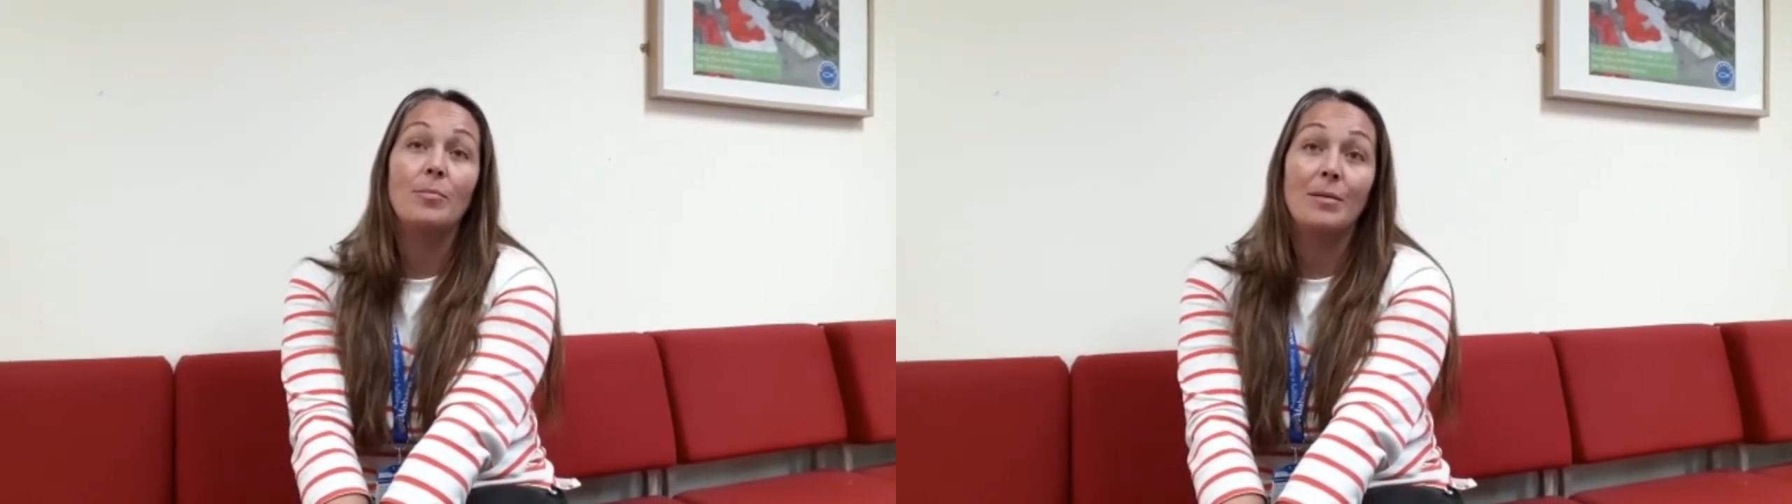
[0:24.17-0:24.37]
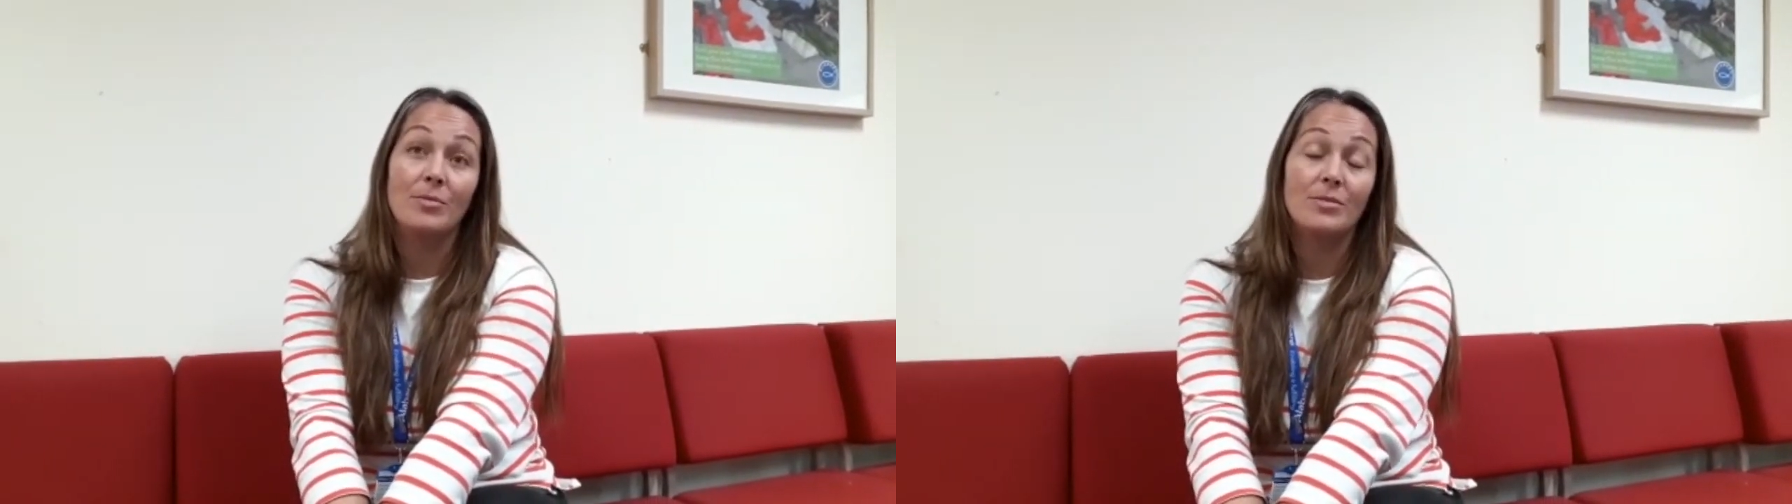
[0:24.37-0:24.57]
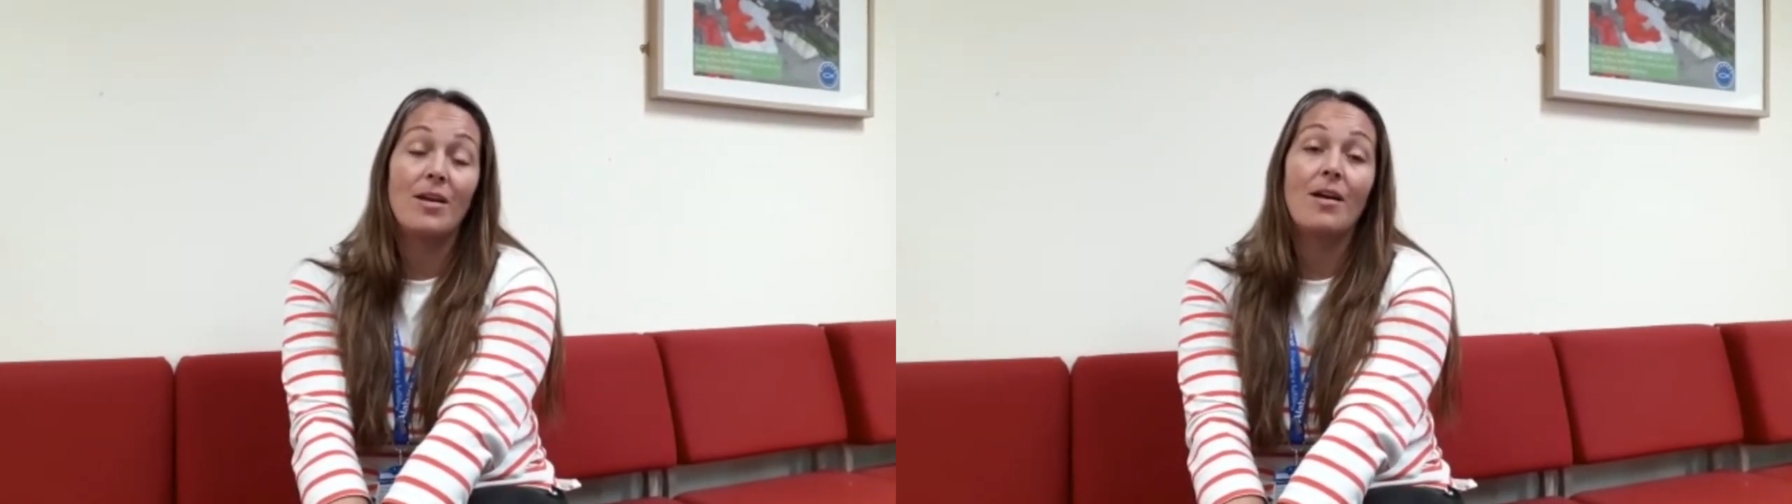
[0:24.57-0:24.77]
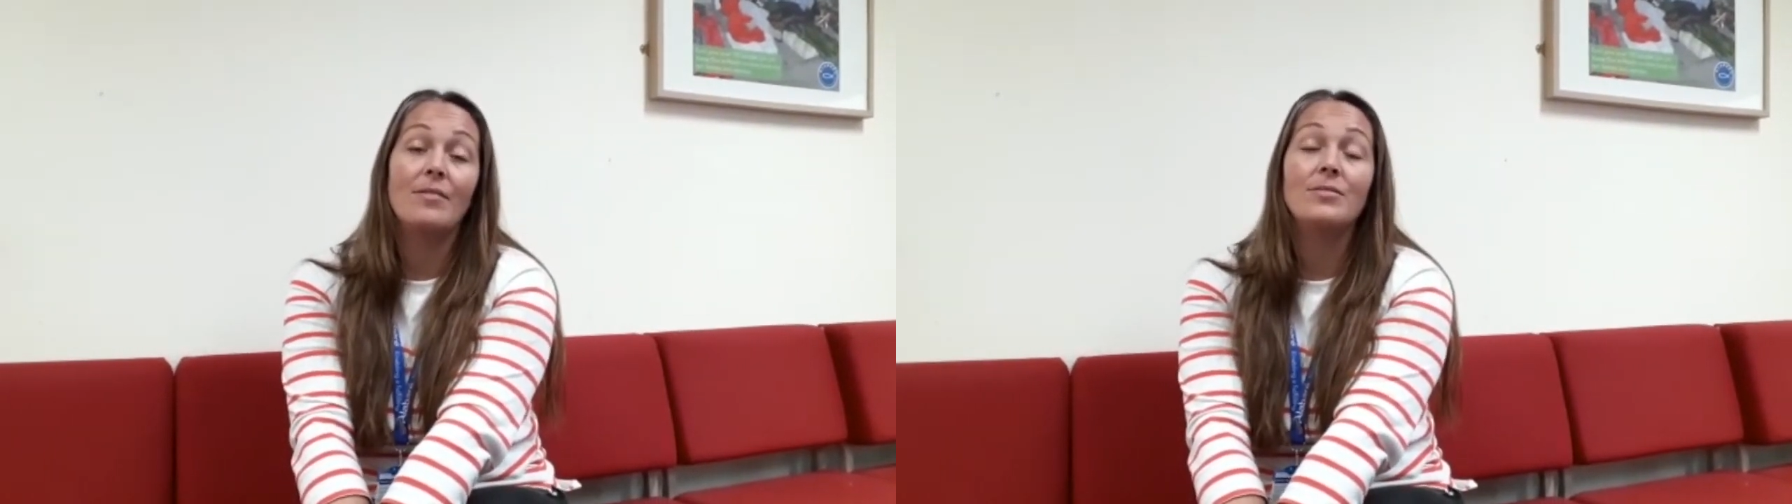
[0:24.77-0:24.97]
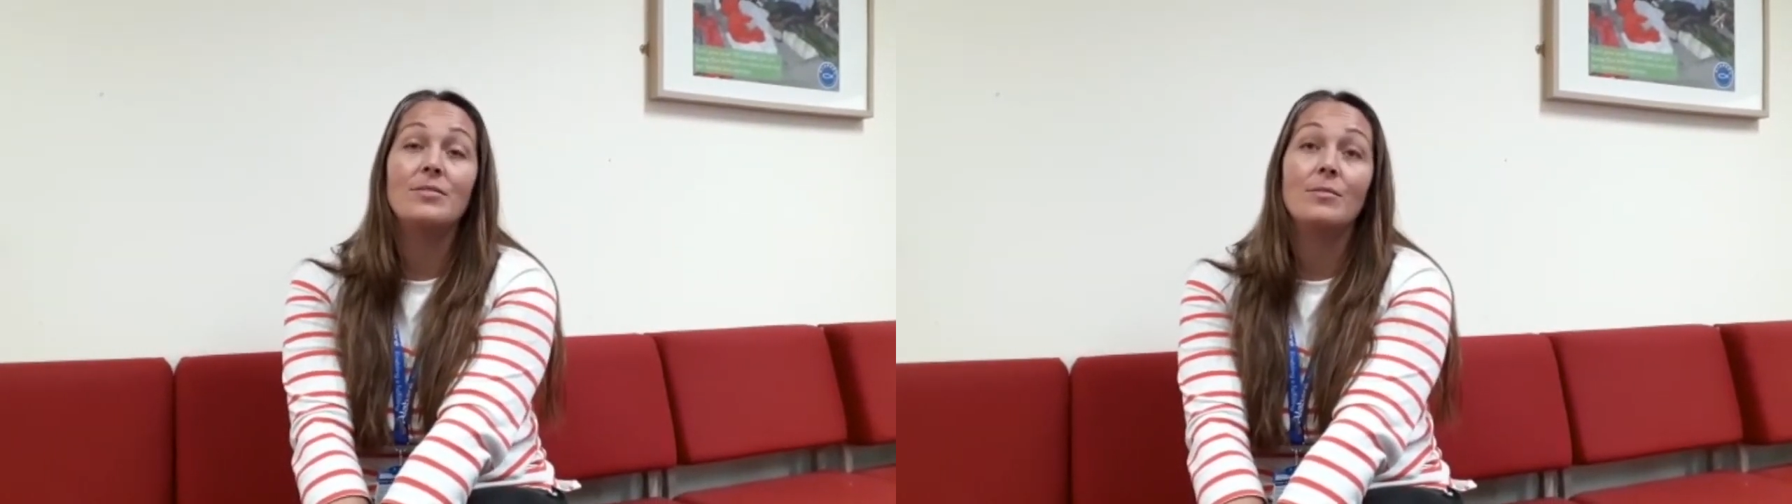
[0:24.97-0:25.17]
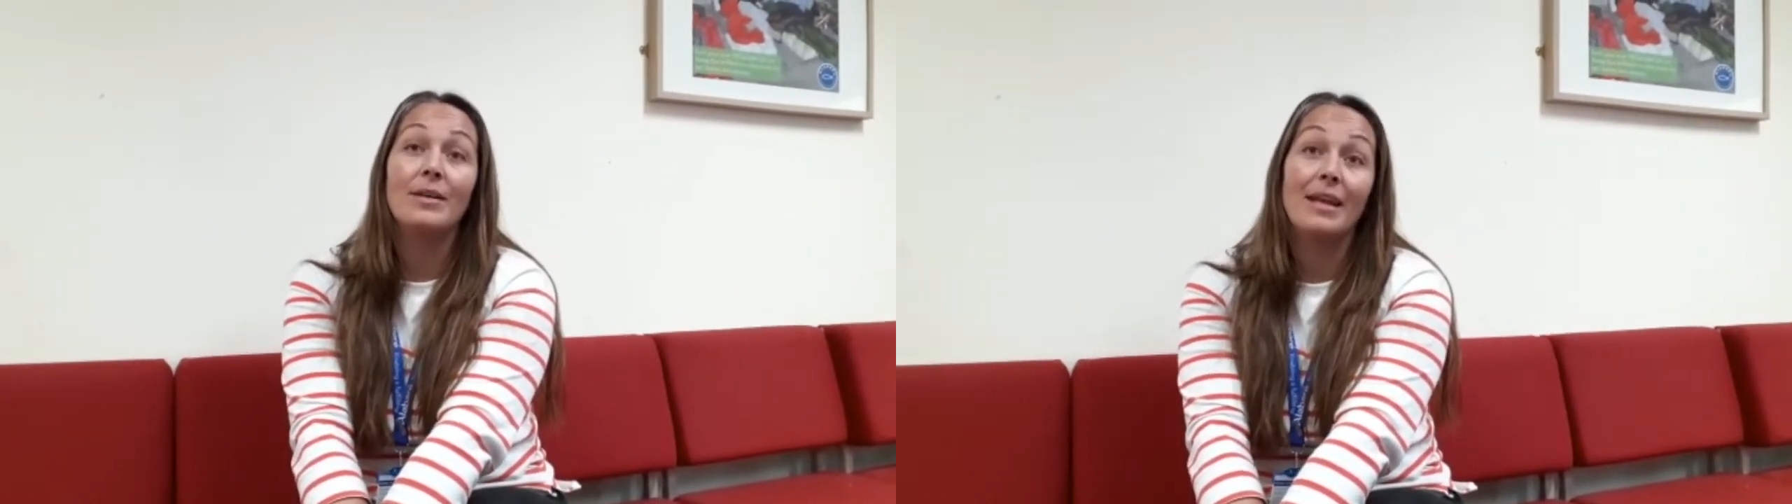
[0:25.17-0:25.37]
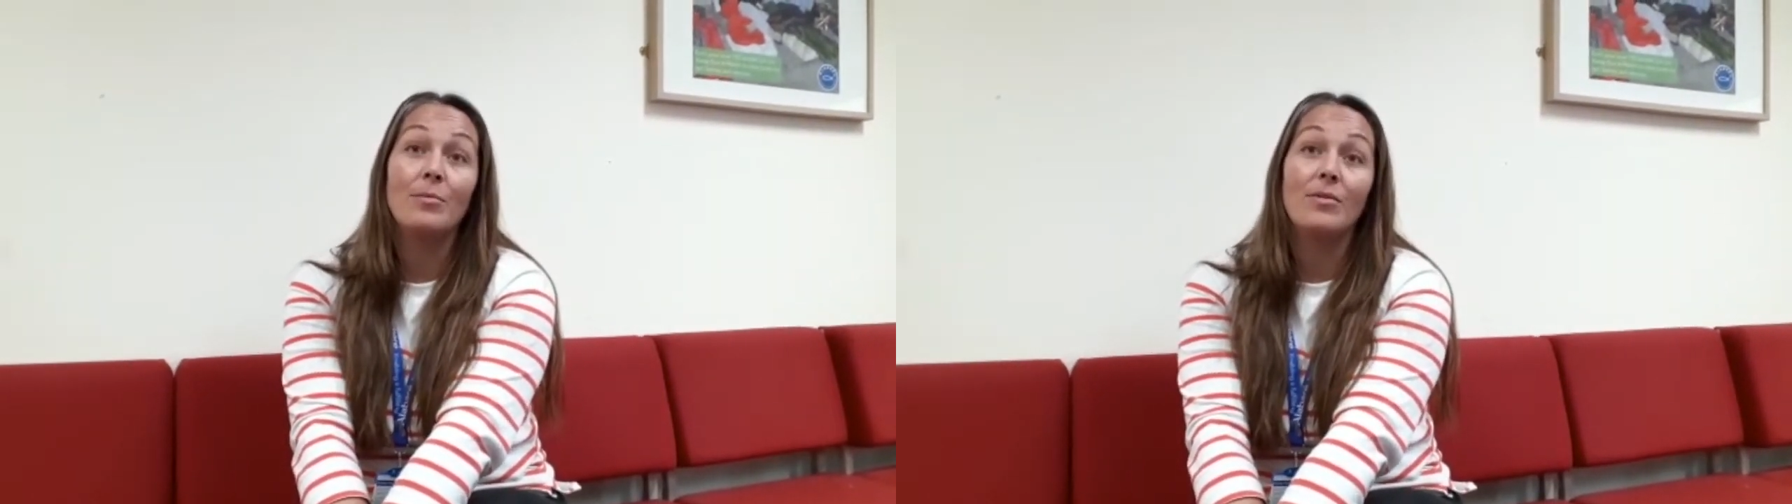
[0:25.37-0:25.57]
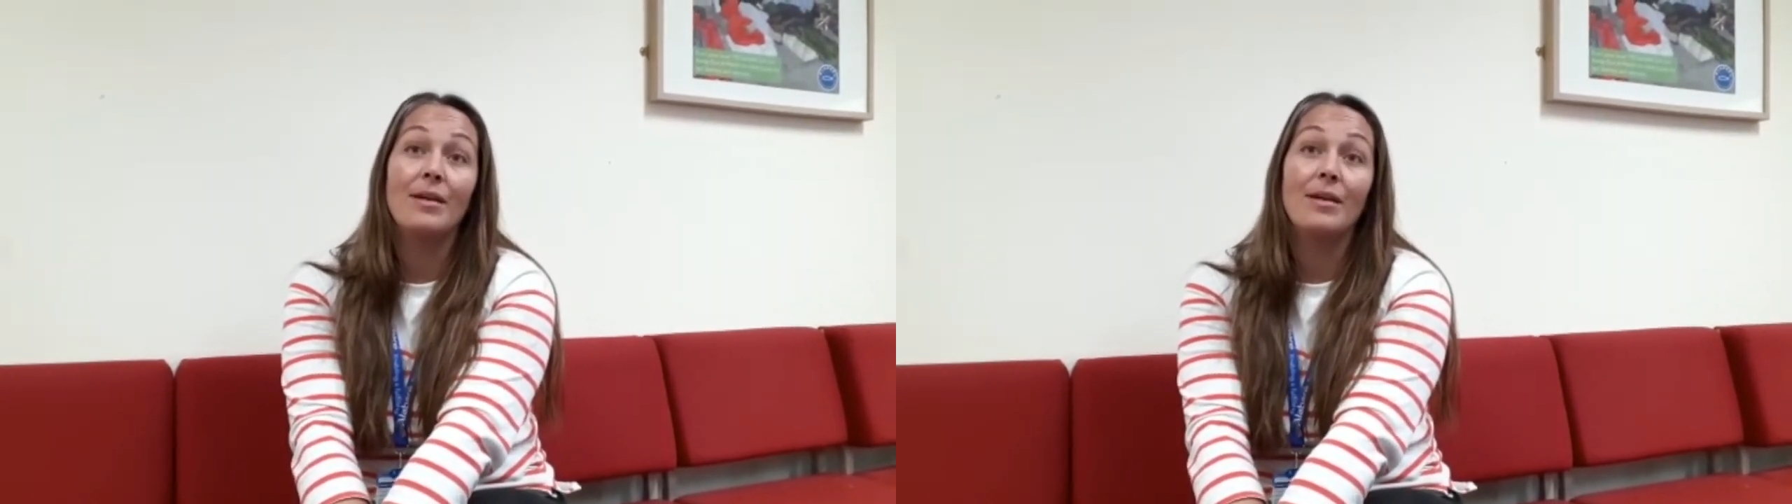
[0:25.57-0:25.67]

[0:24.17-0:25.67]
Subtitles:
people's lives to enable